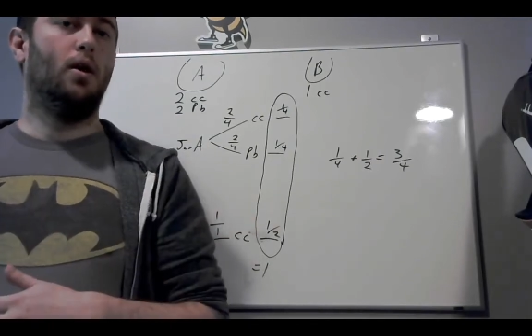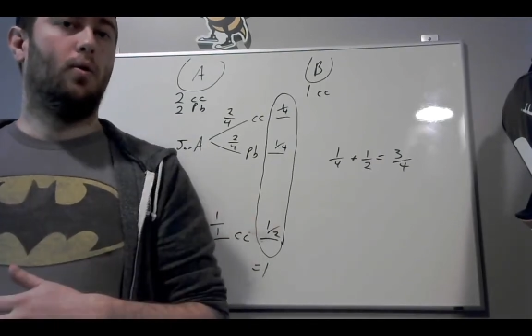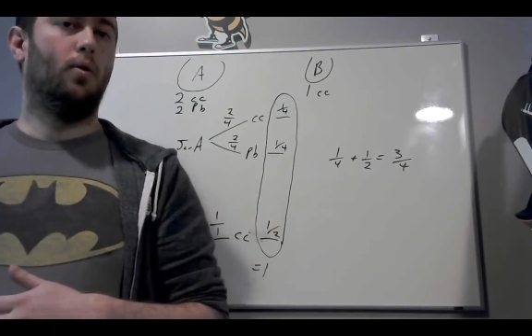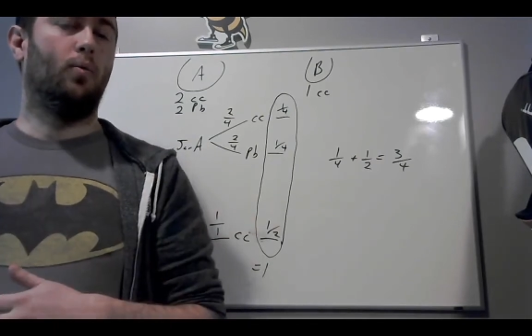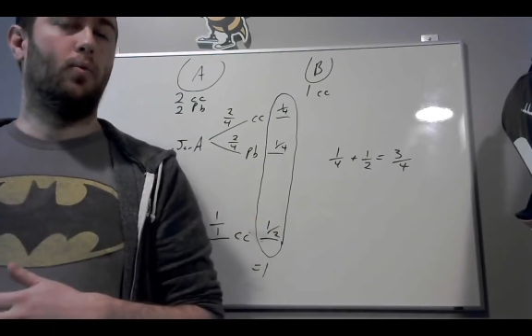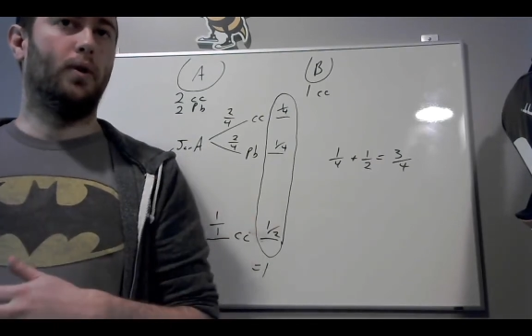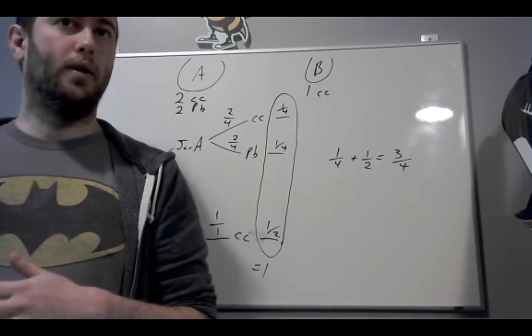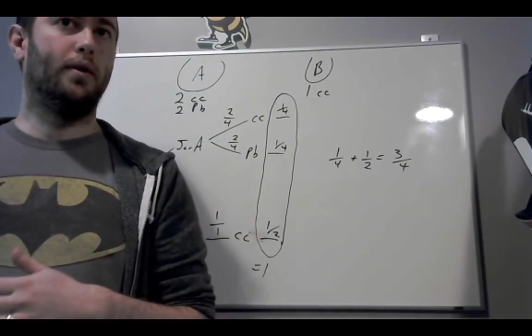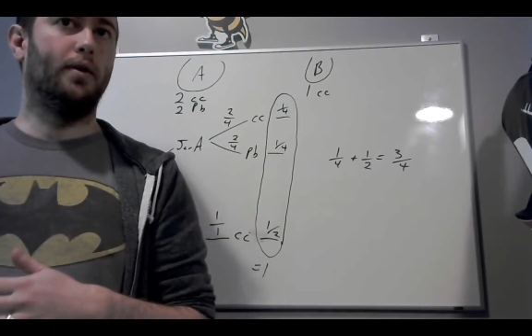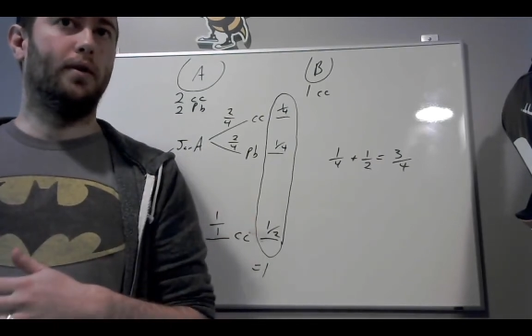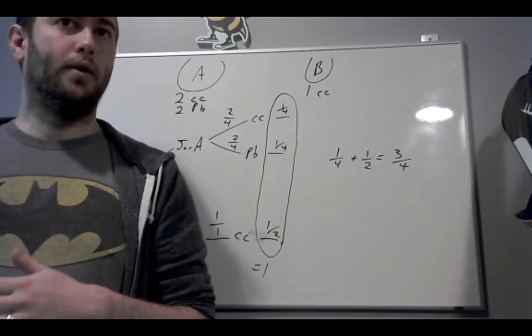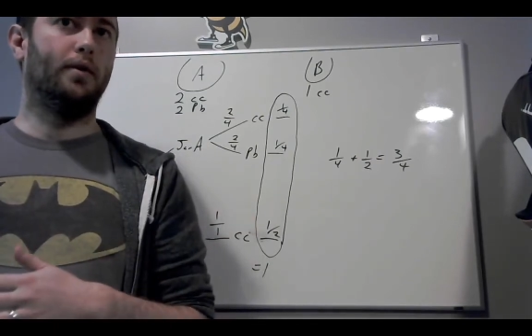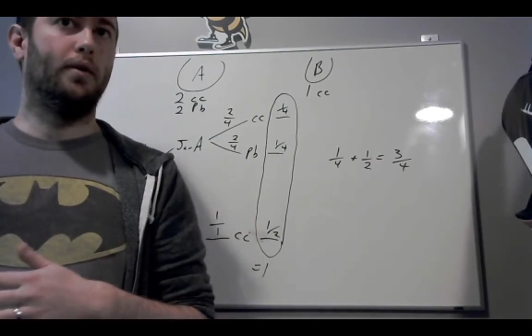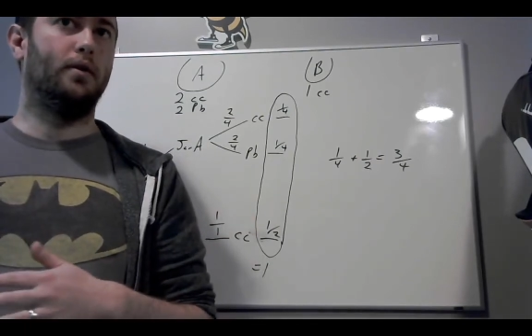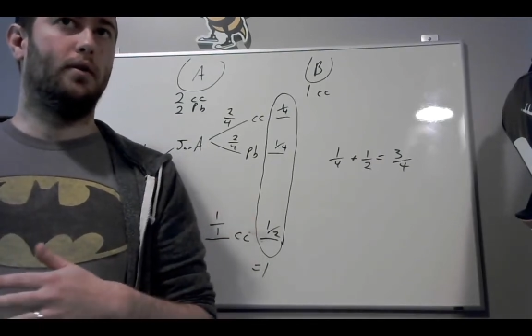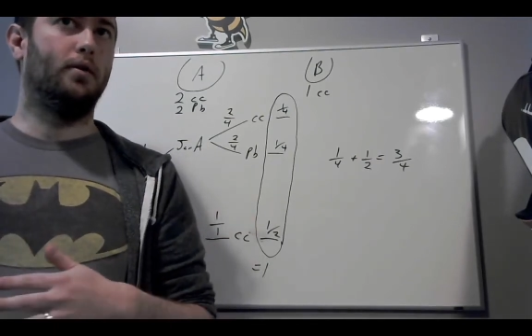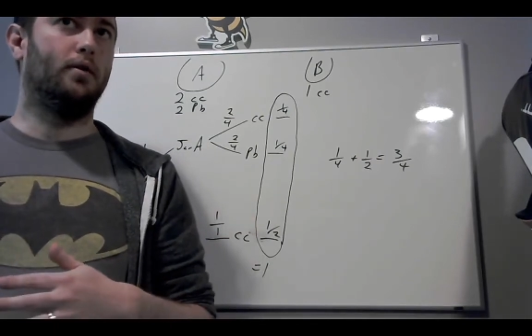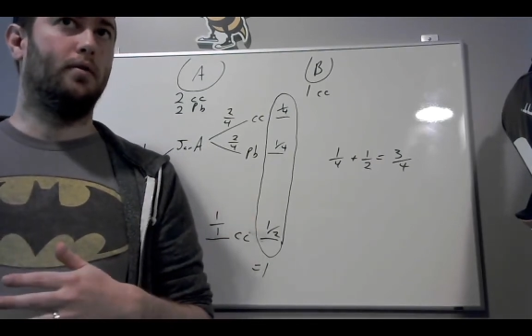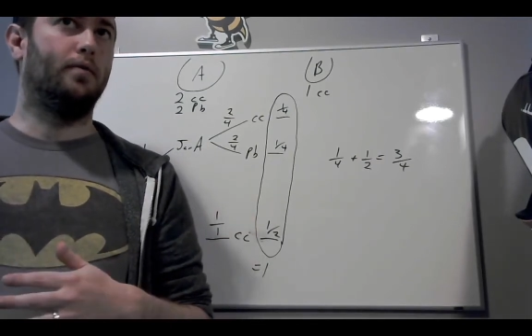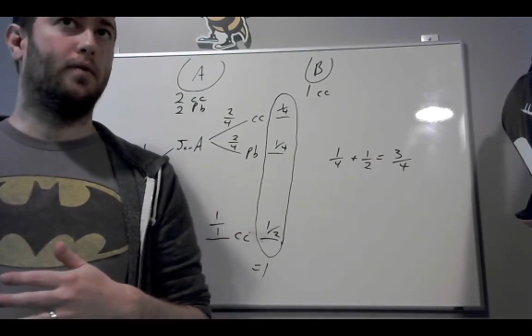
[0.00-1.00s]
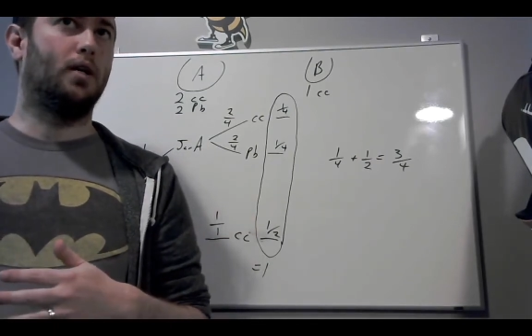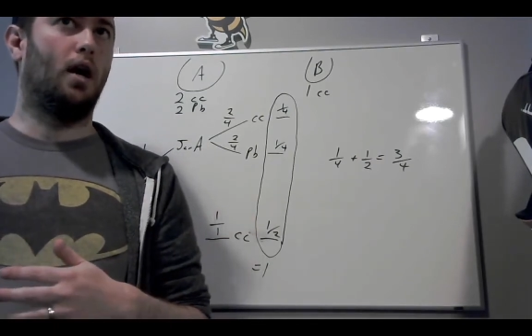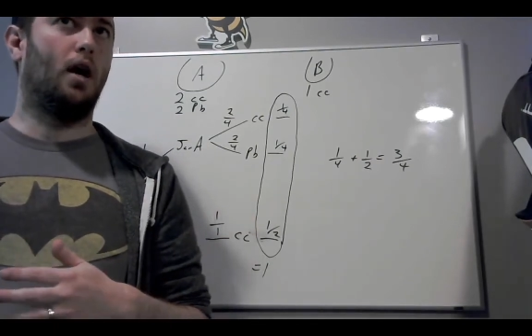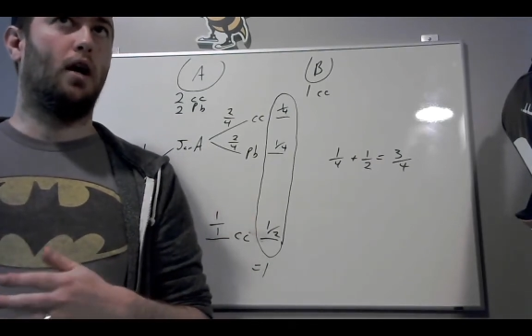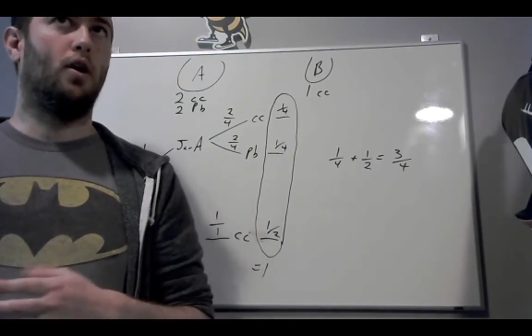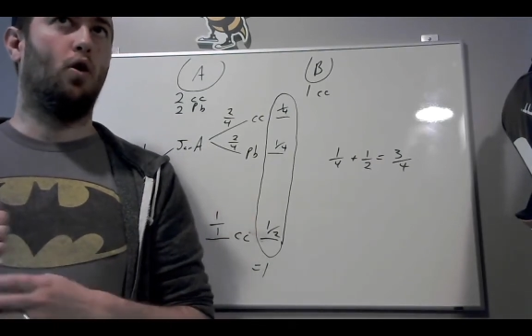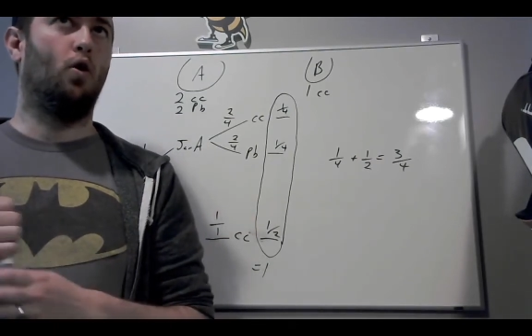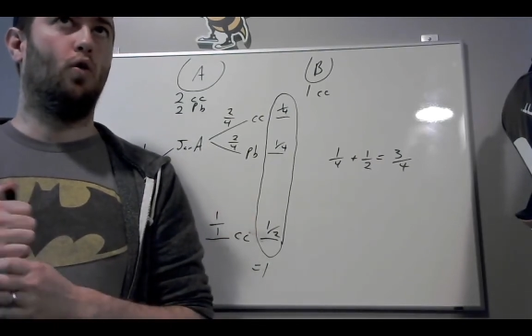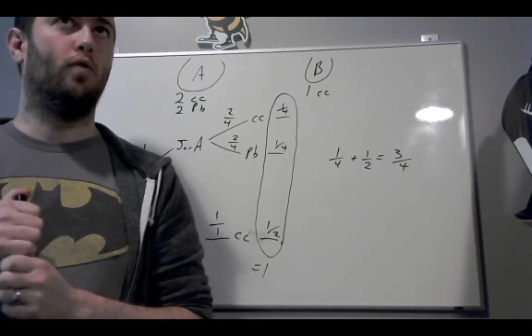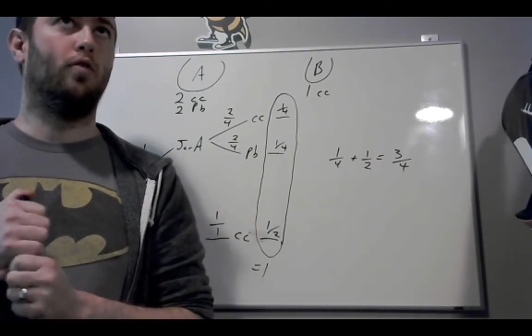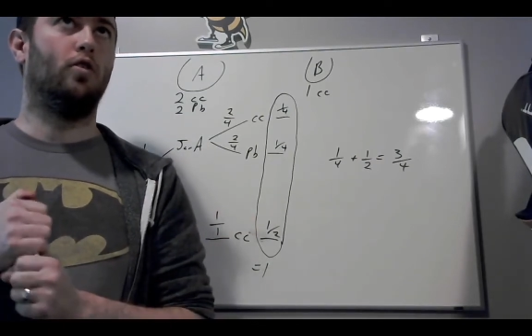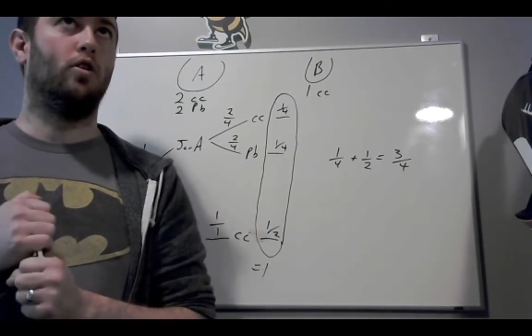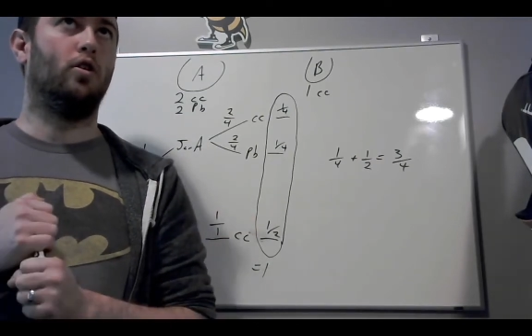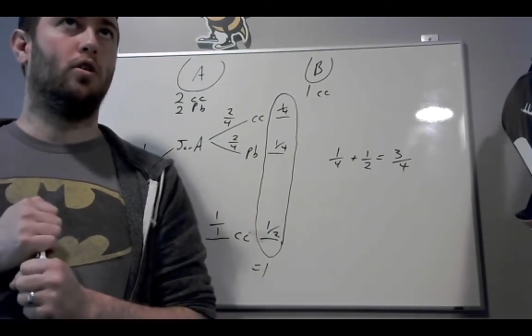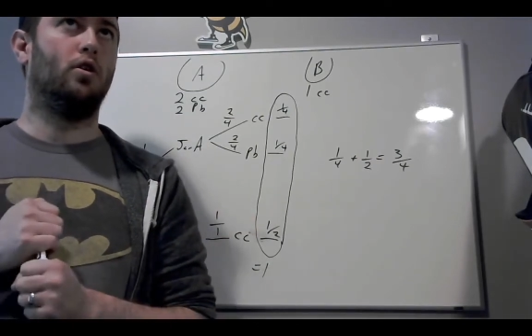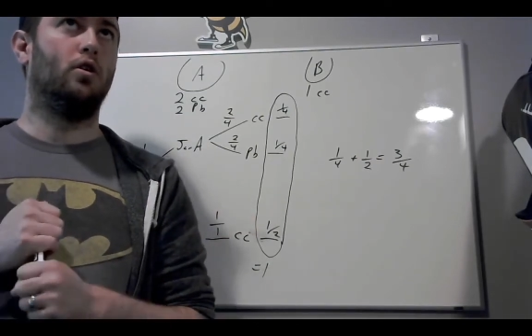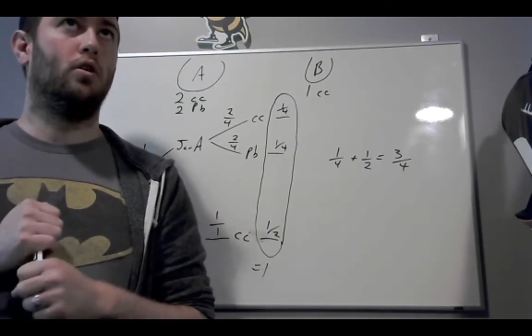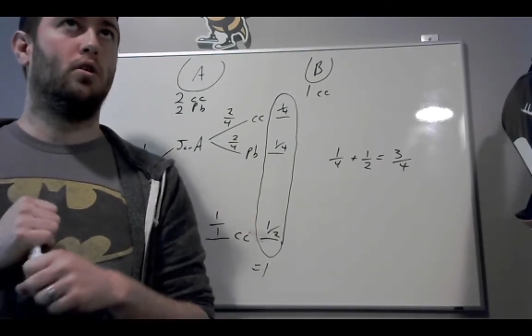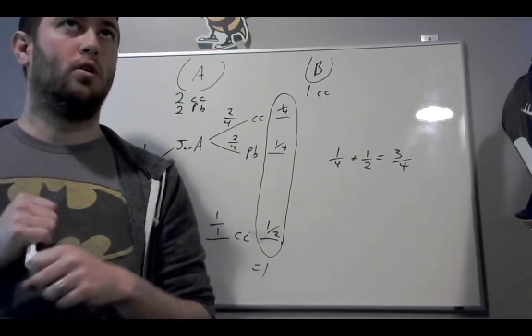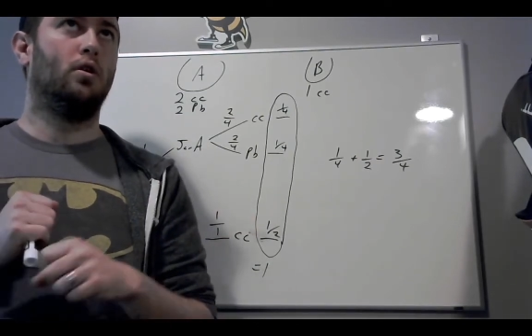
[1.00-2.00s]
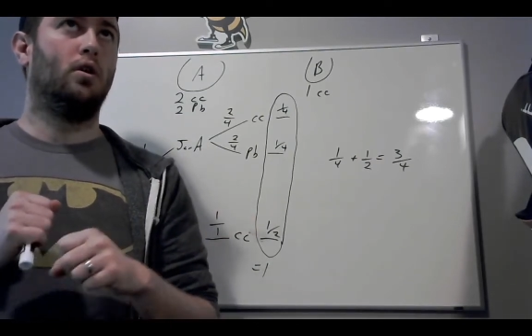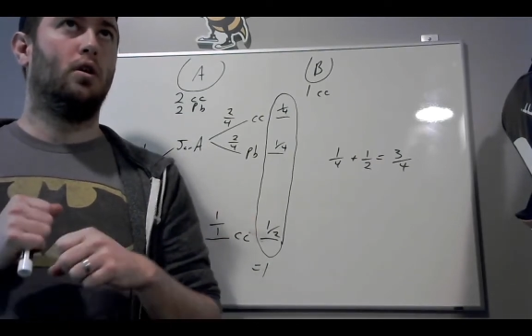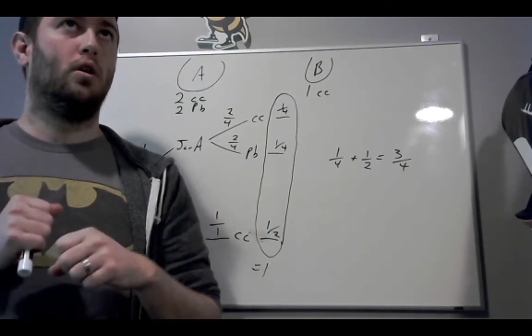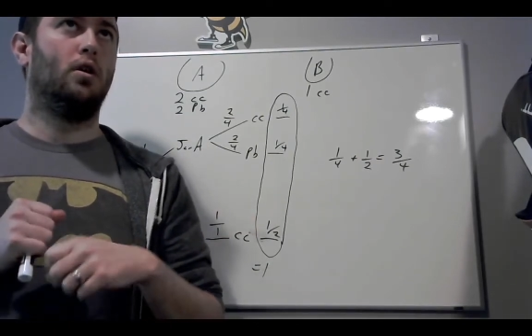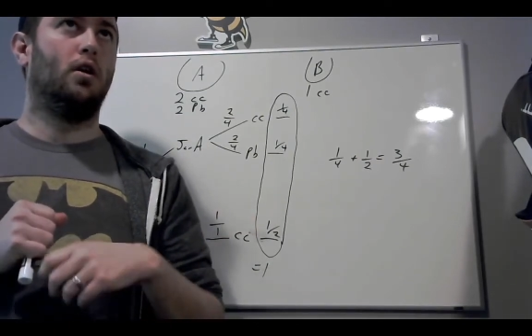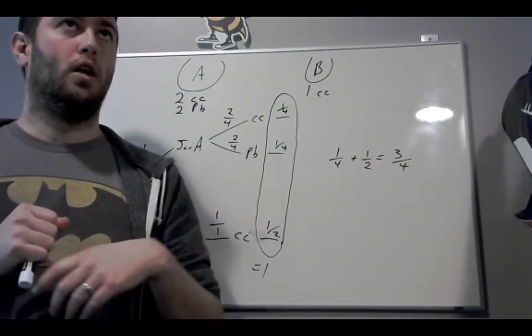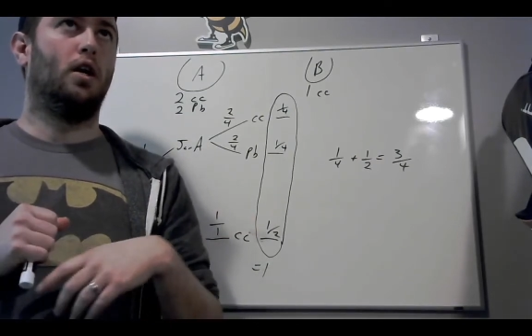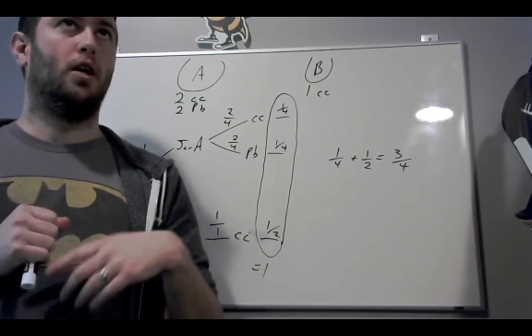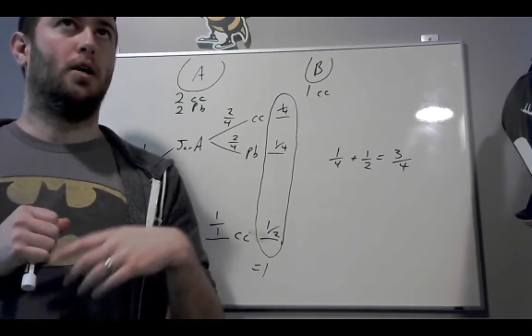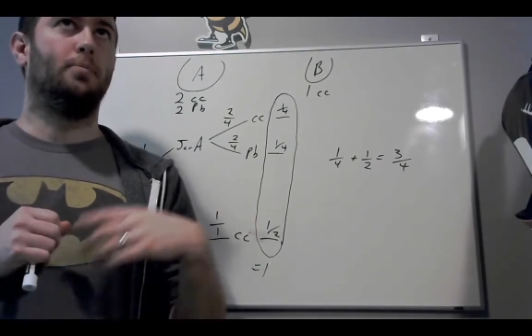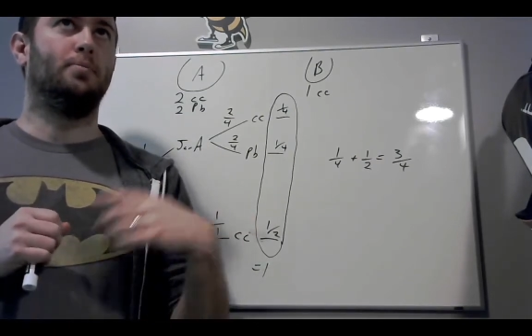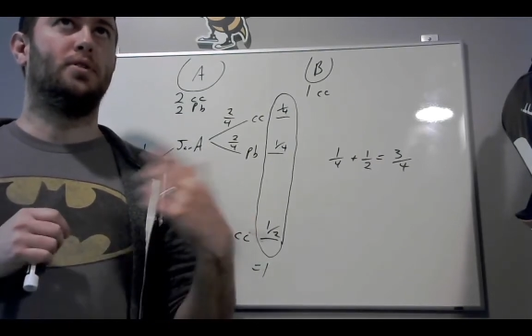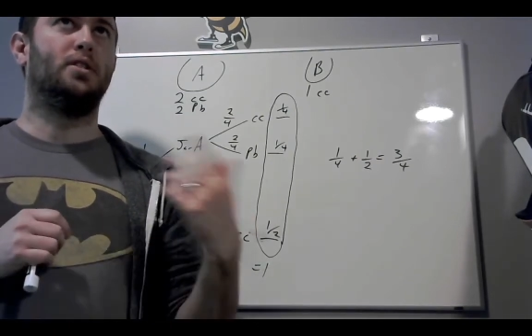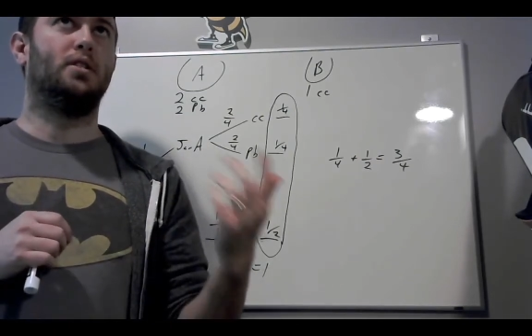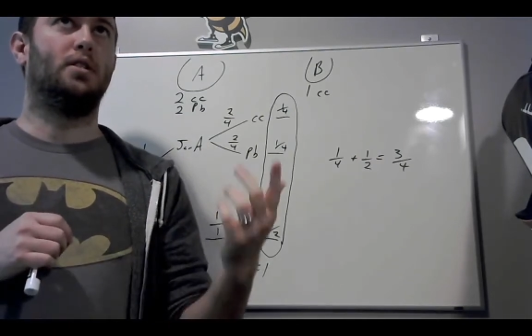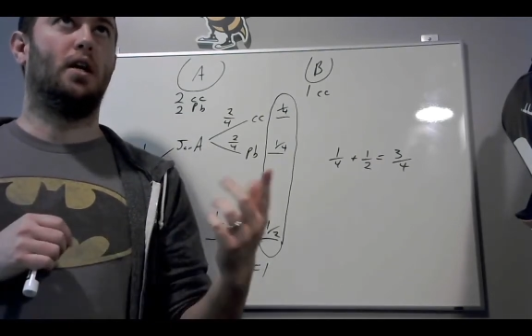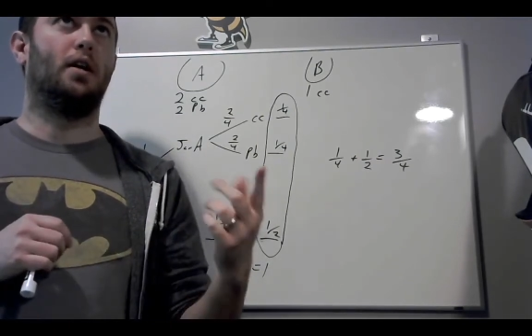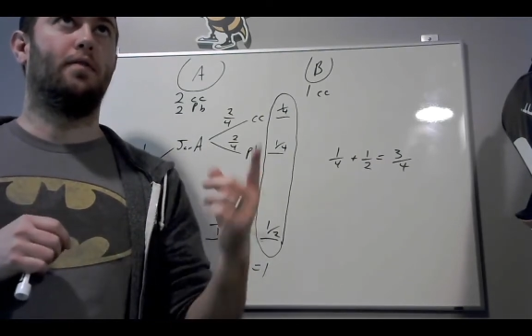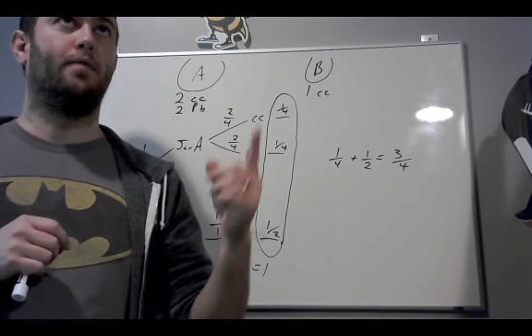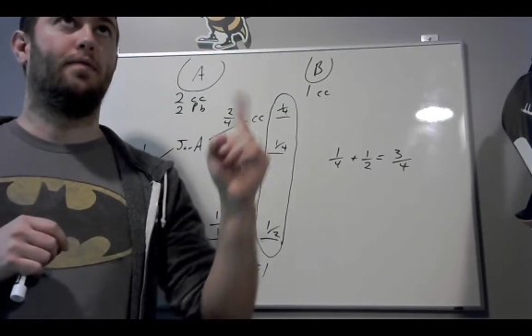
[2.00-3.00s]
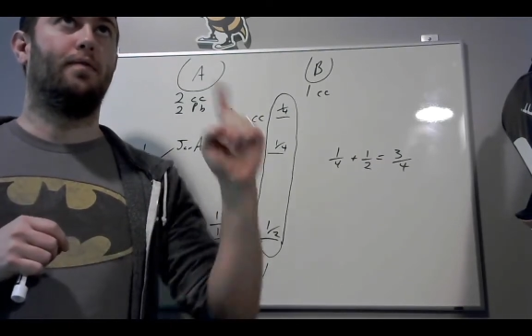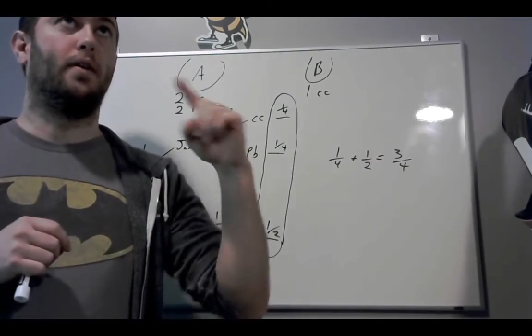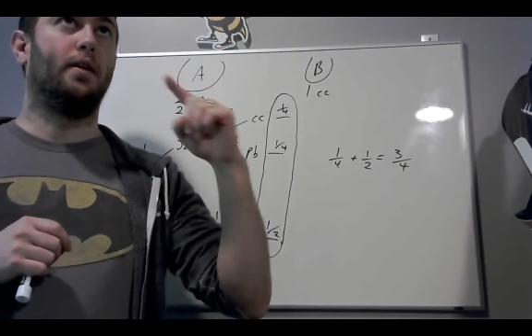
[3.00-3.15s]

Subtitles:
we've gone over stuff.